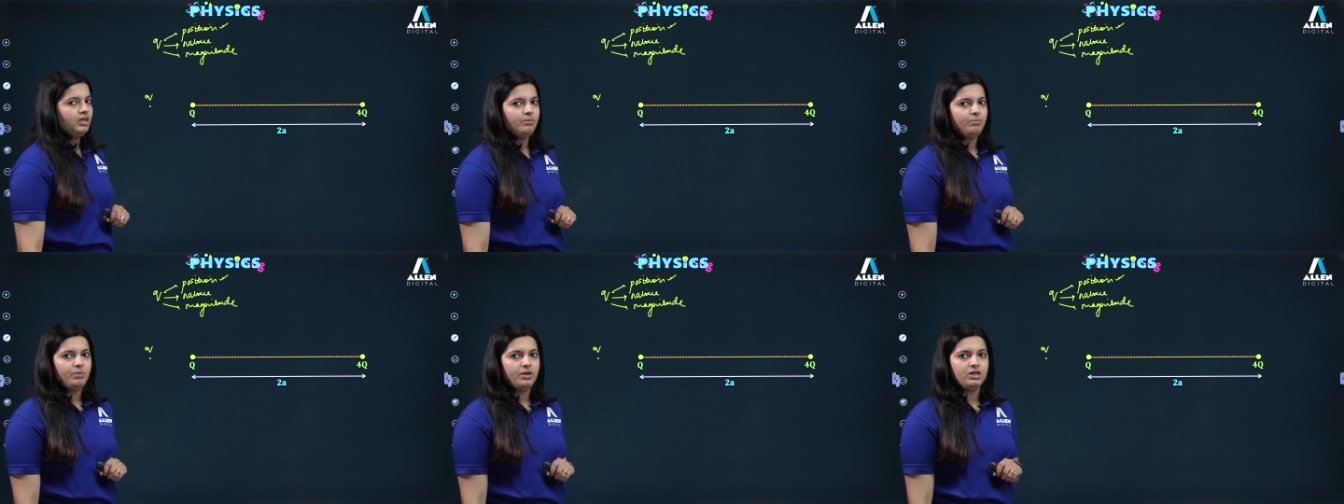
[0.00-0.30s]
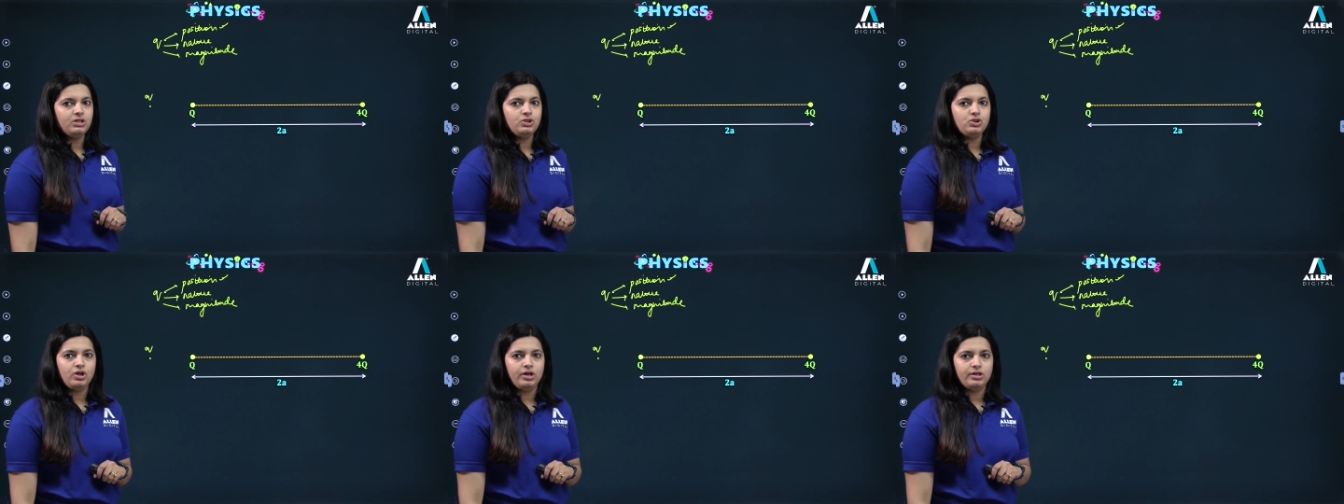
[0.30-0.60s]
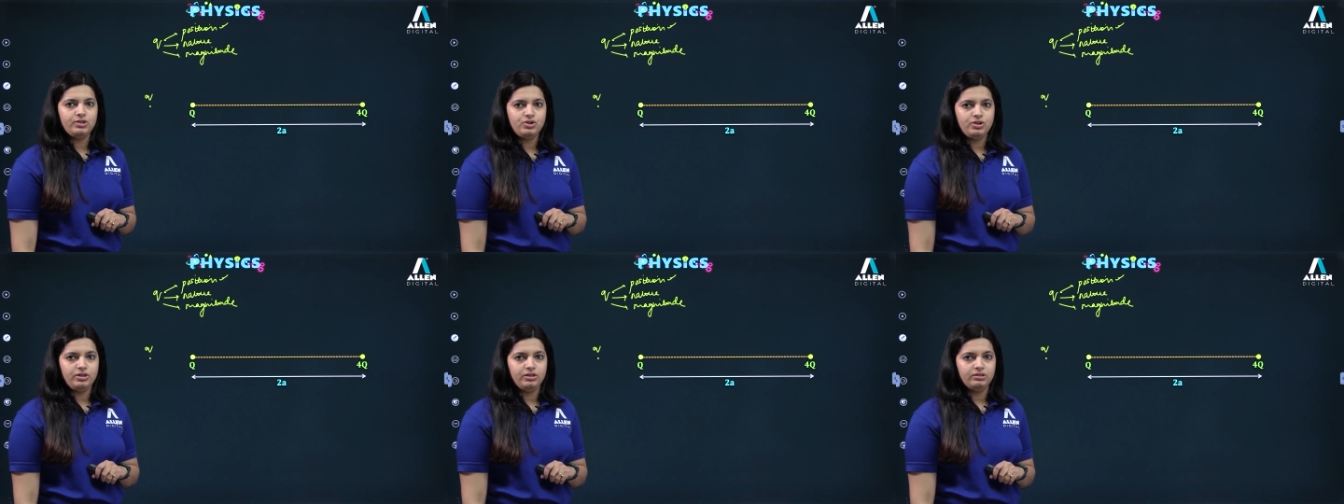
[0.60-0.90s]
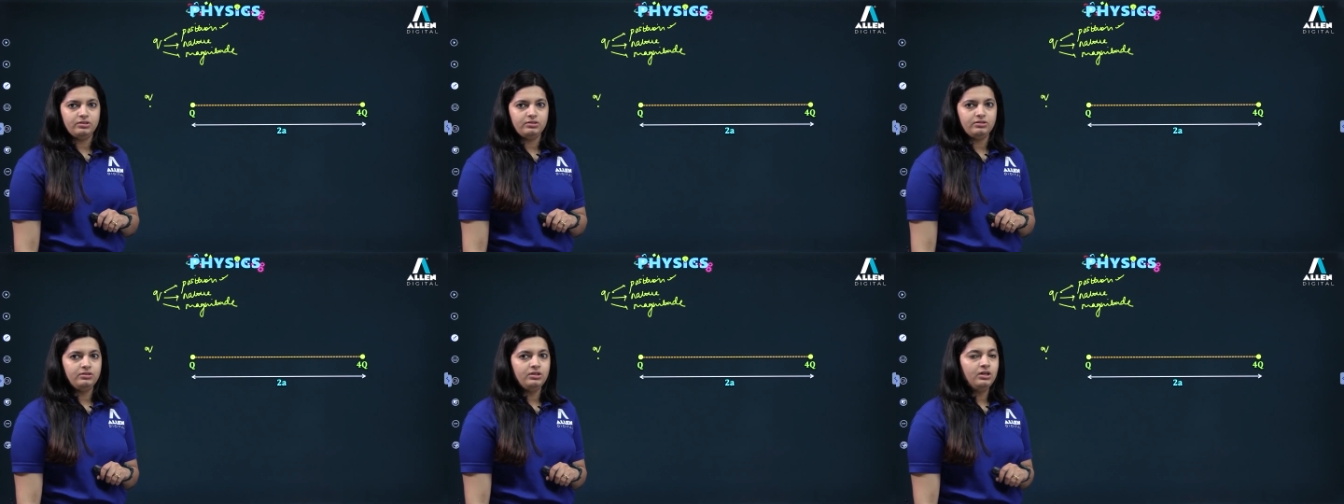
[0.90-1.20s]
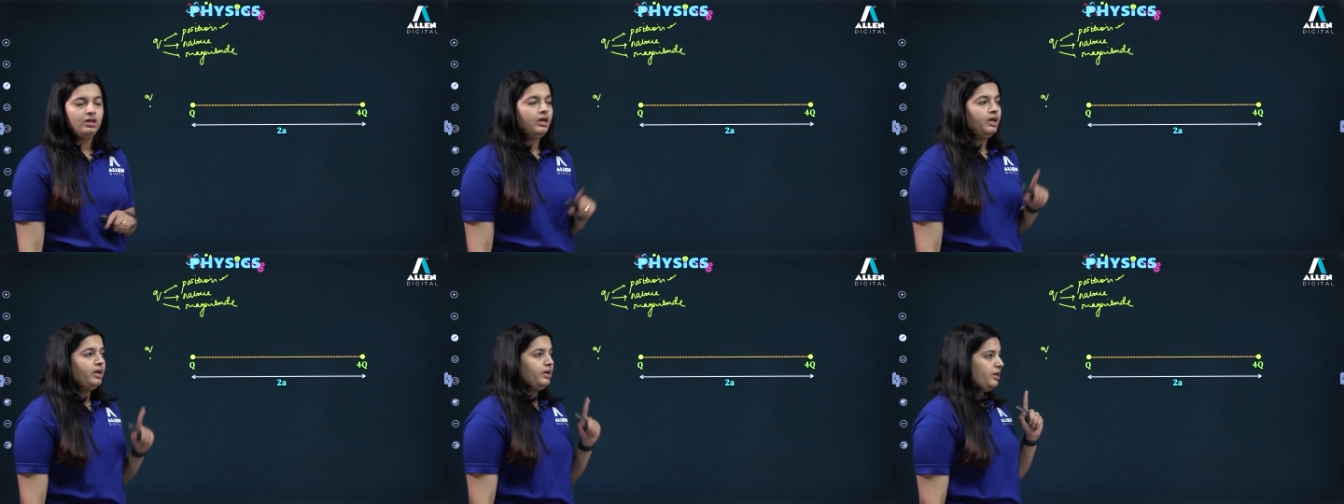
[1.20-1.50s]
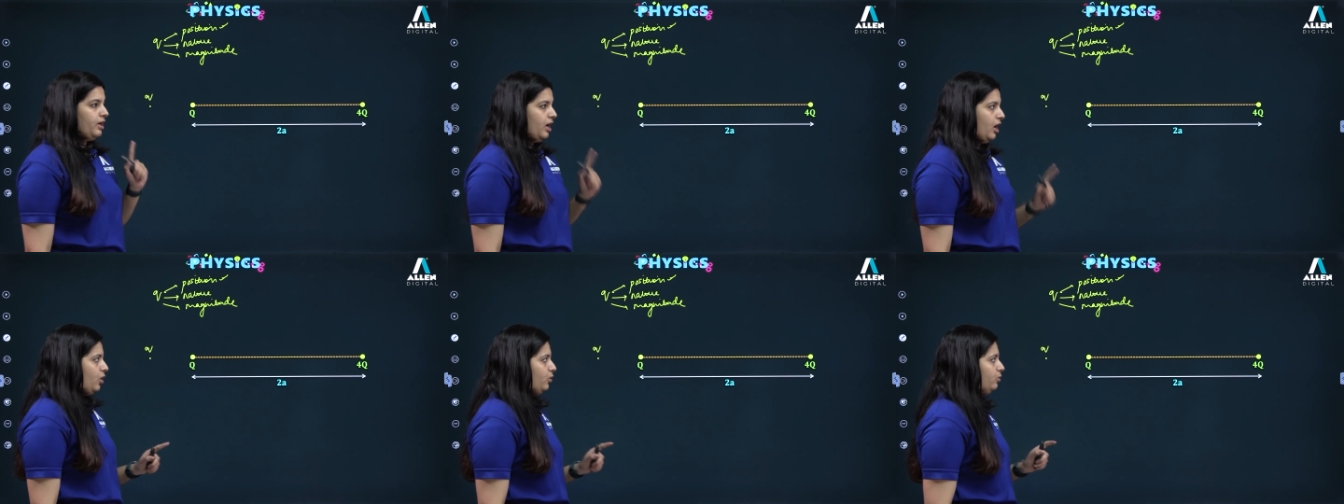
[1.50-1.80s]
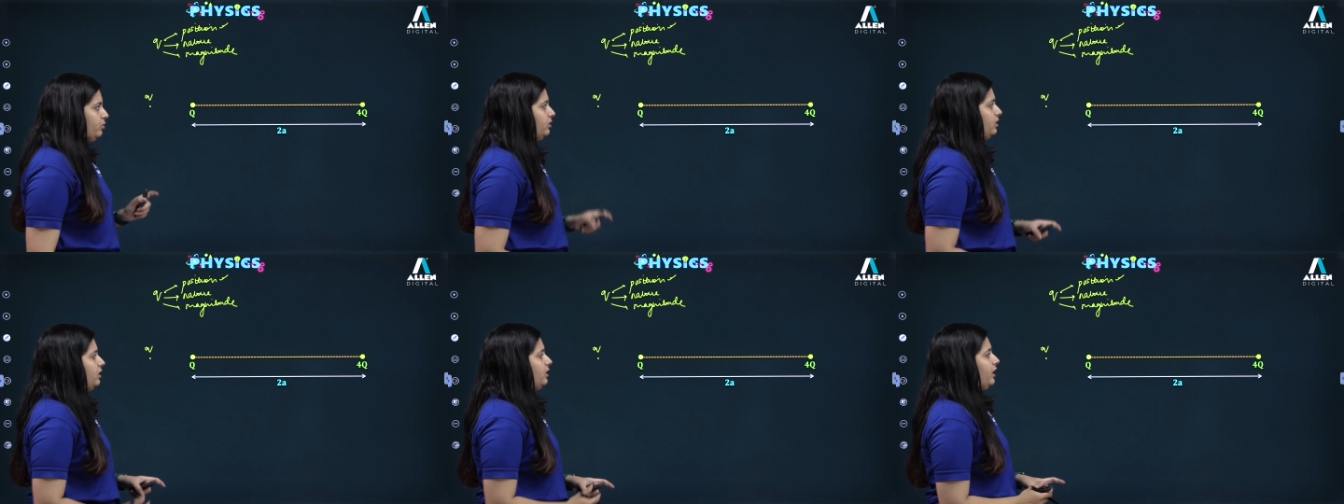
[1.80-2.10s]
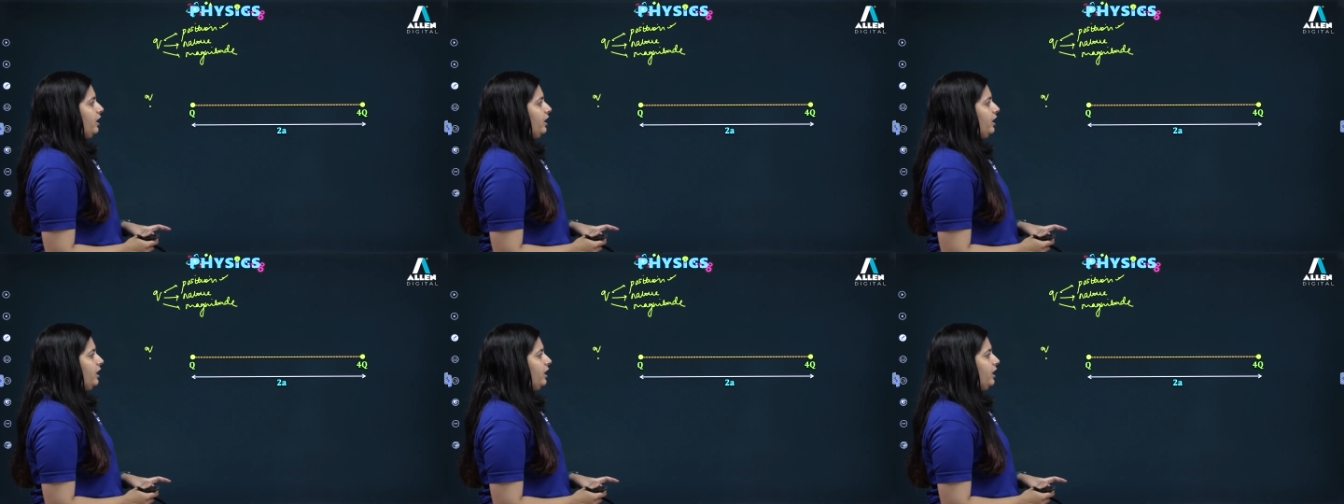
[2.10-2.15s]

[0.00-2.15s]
keeping a charge here. Now,